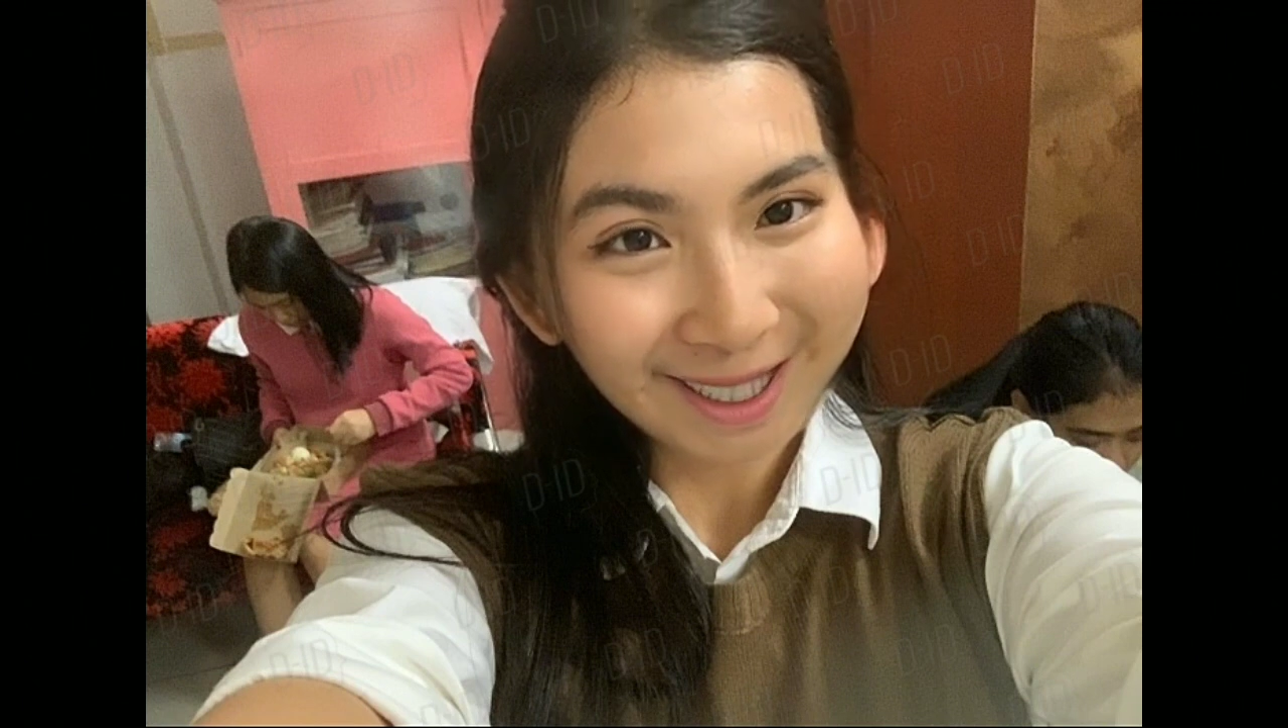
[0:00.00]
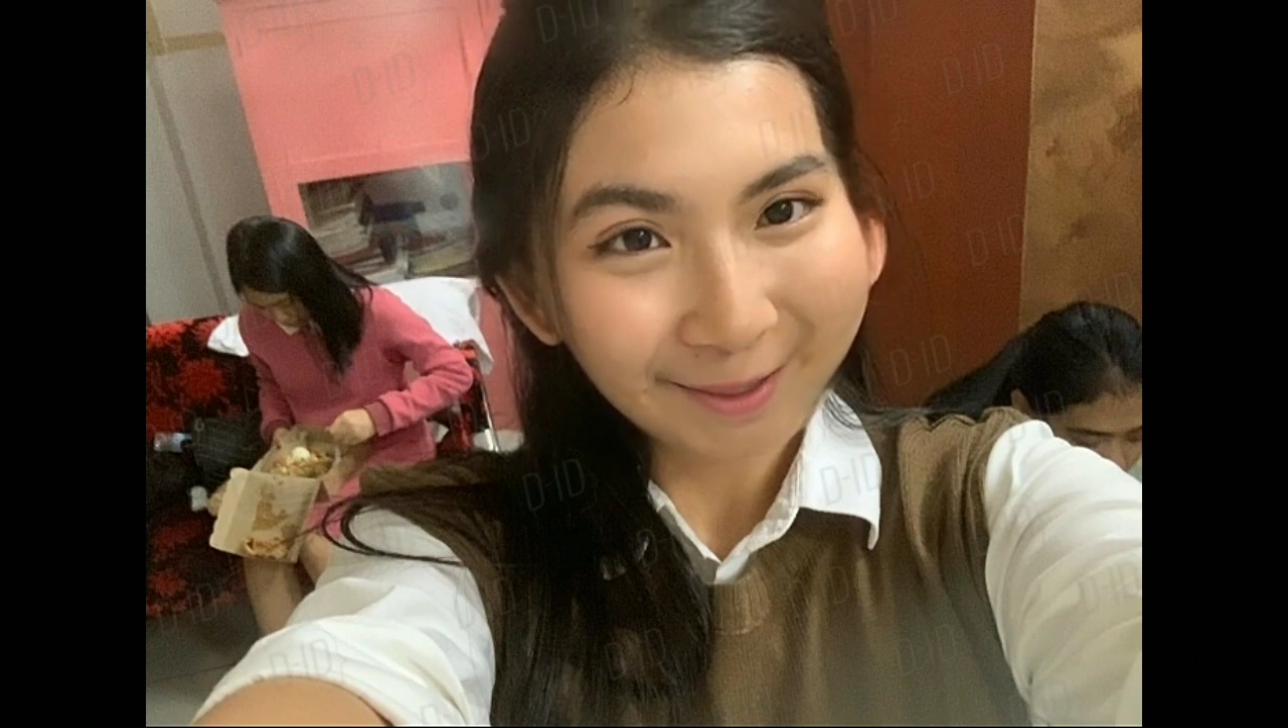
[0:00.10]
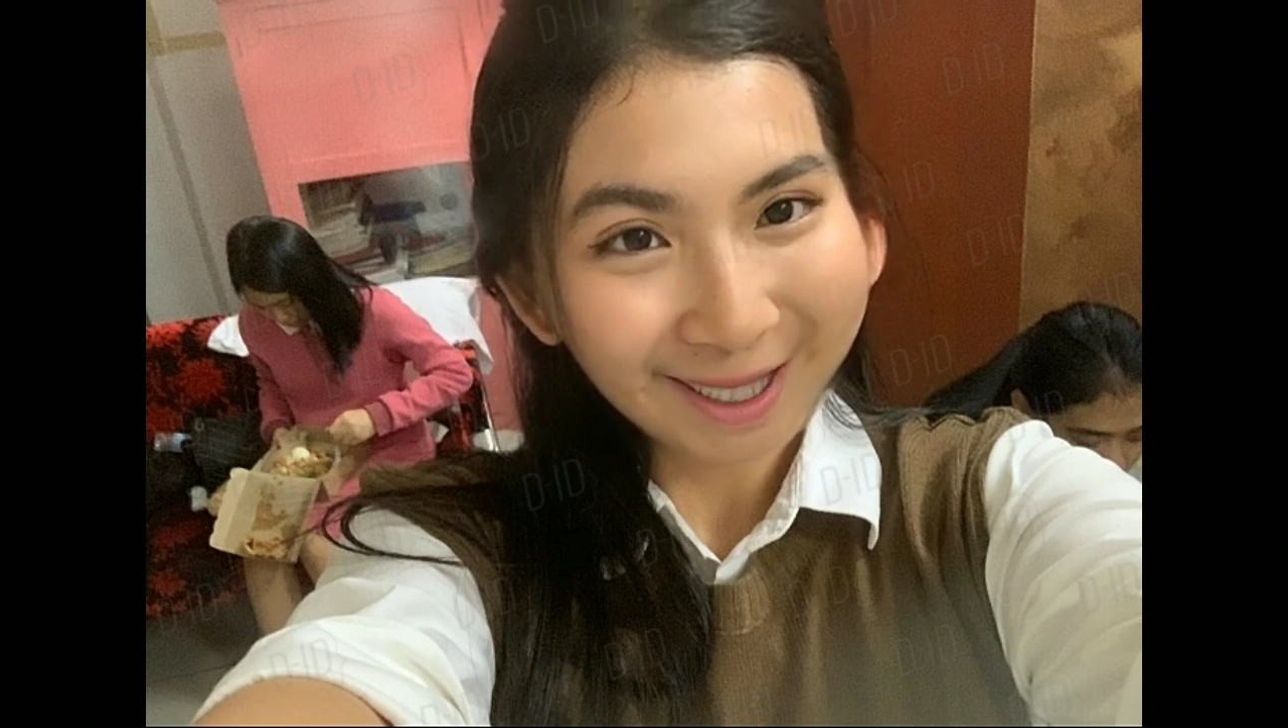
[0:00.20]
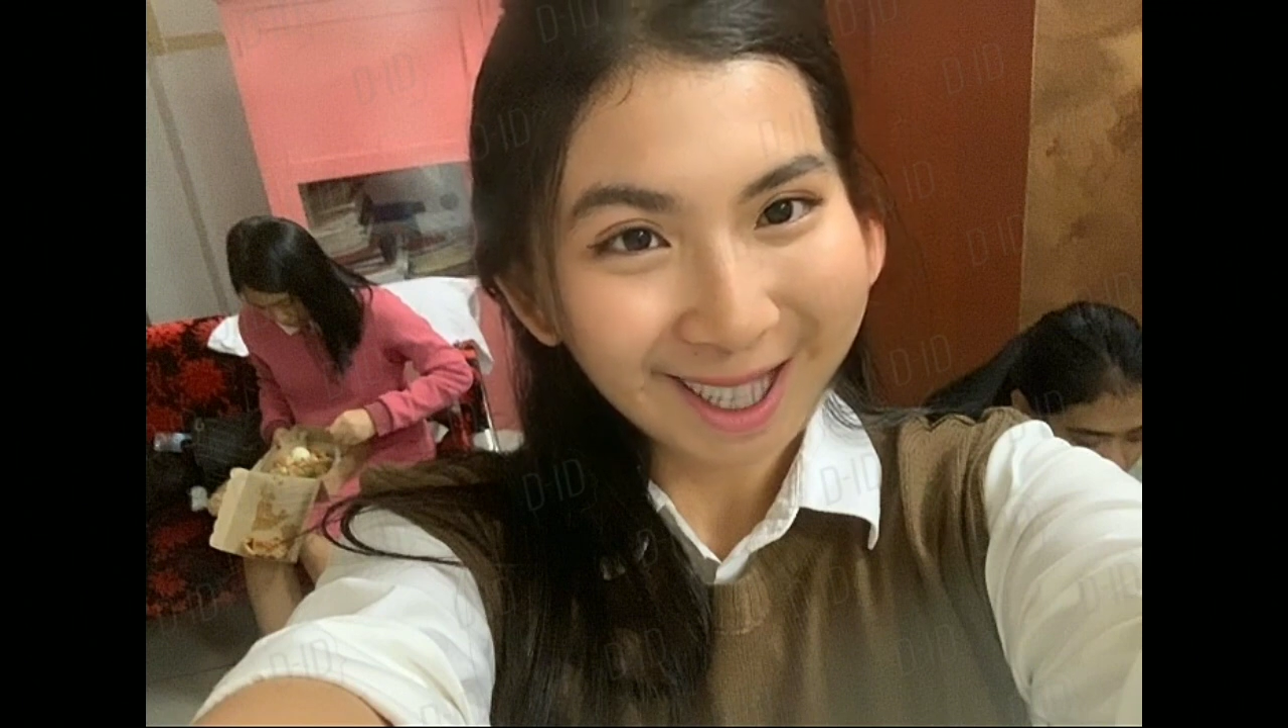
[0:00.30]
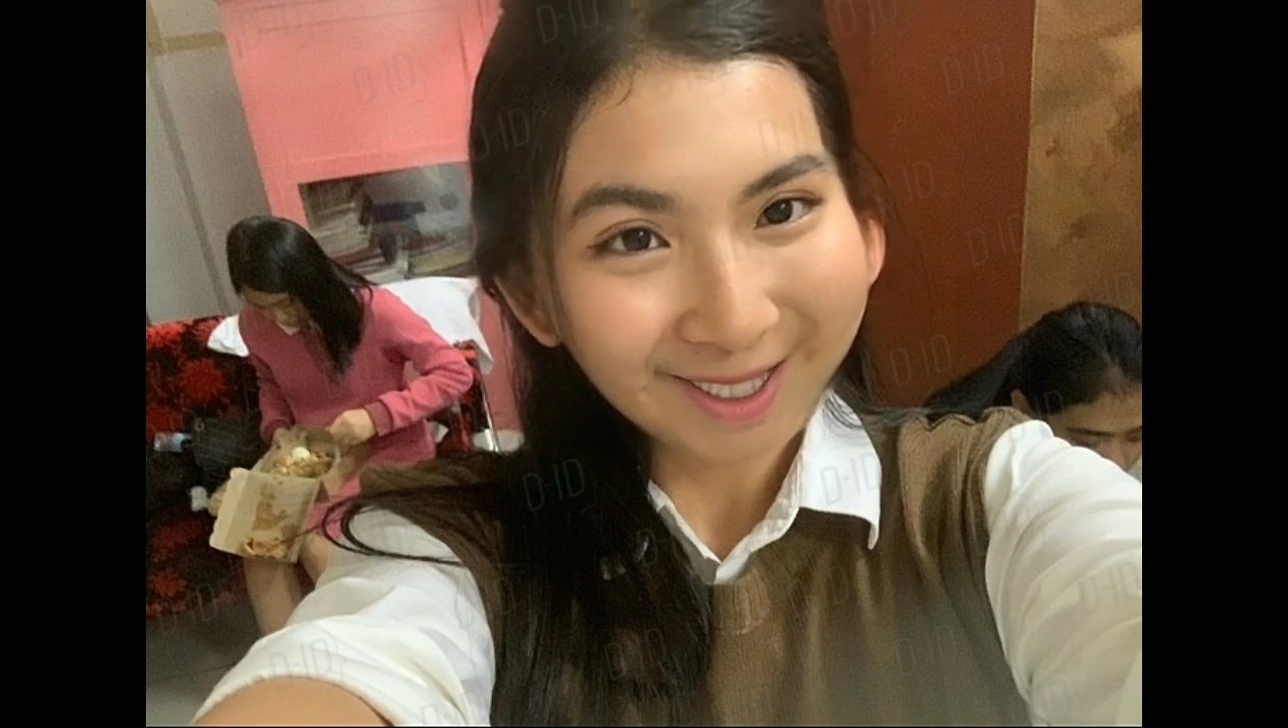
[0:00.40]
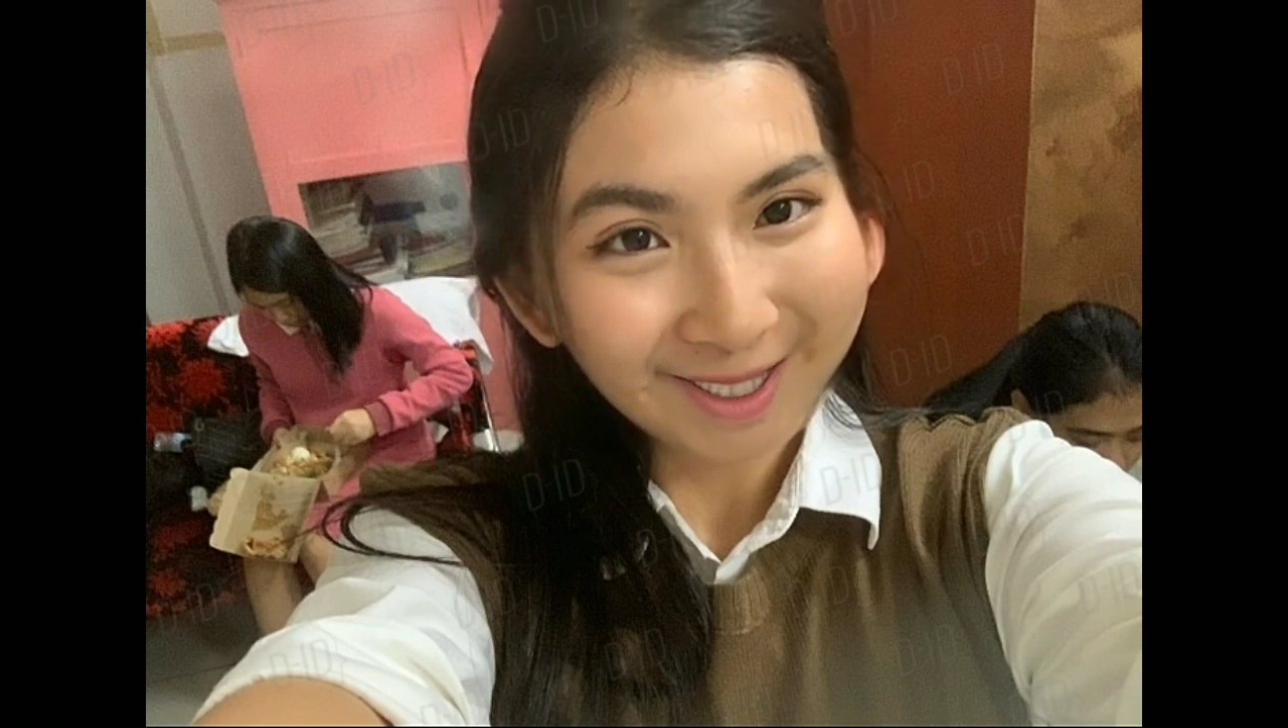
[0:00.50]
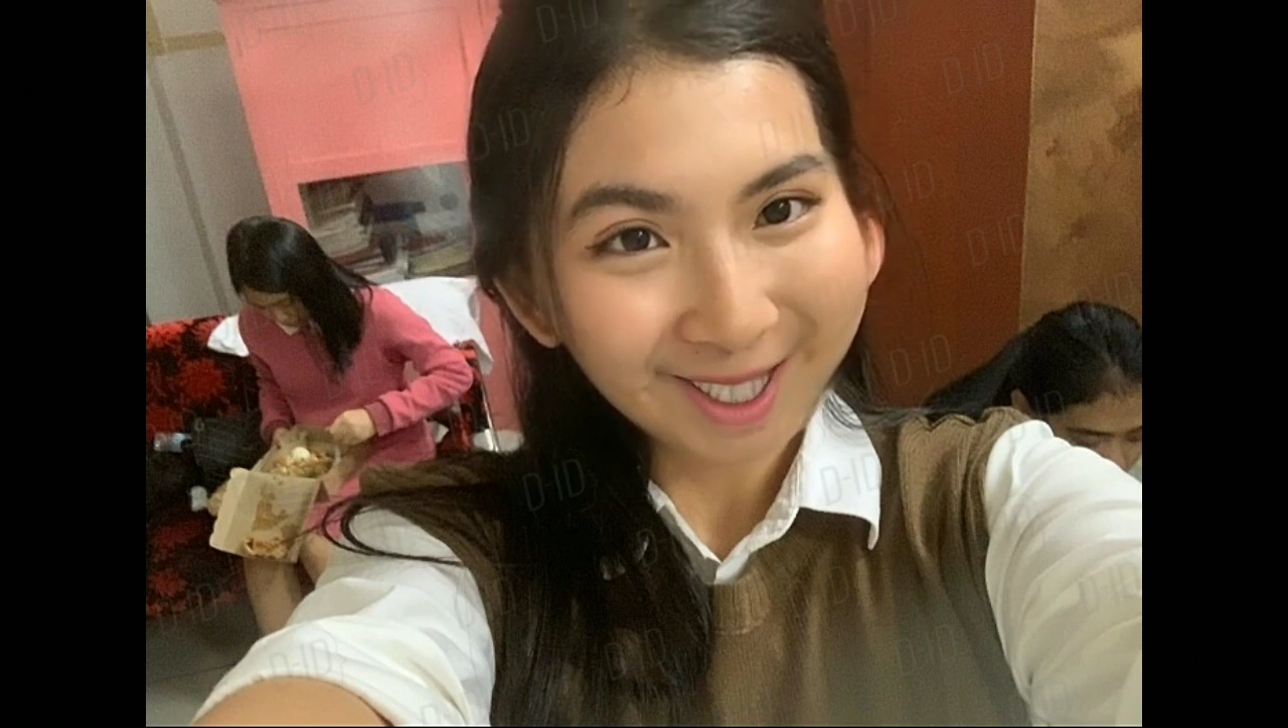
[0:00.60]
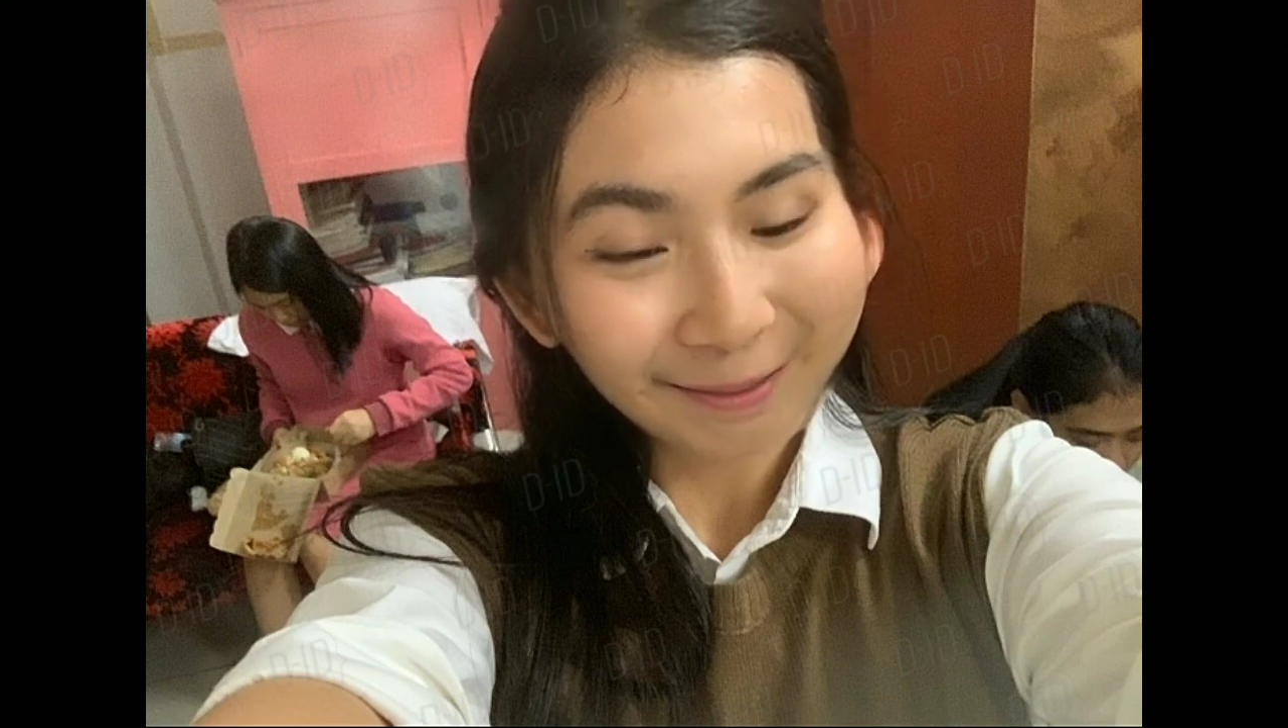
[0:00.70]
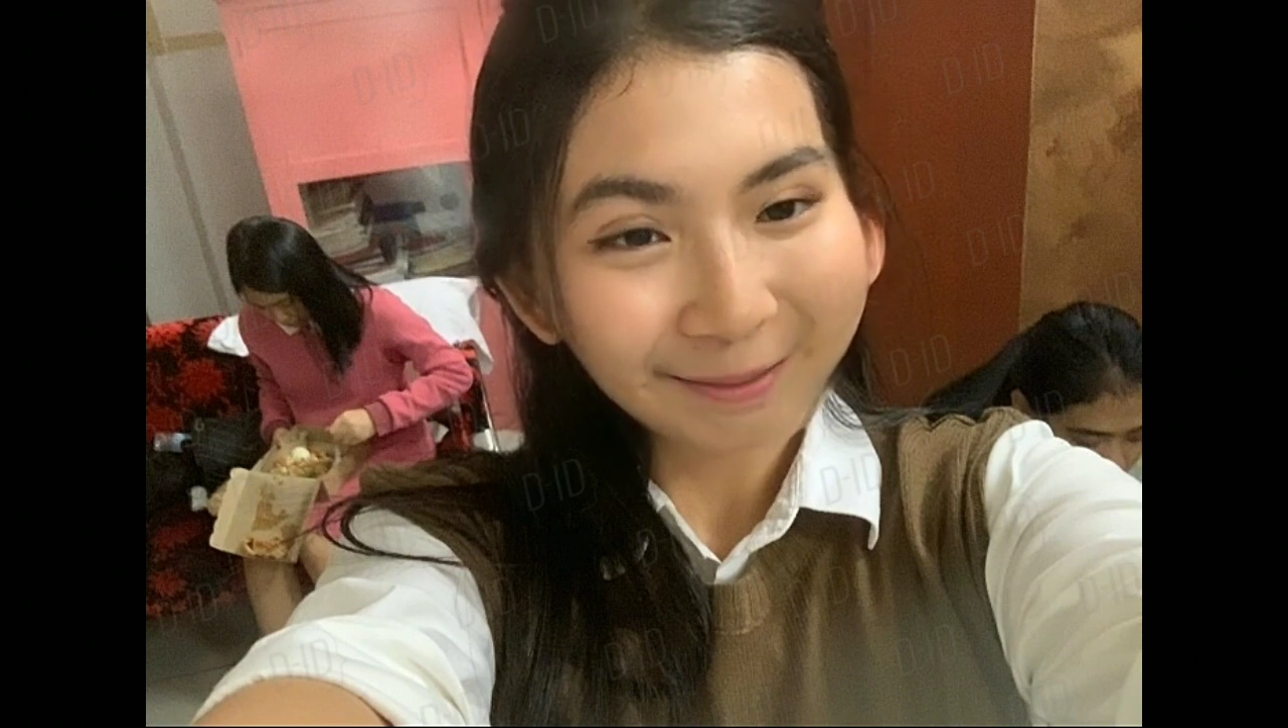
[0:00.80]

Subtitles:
the relationship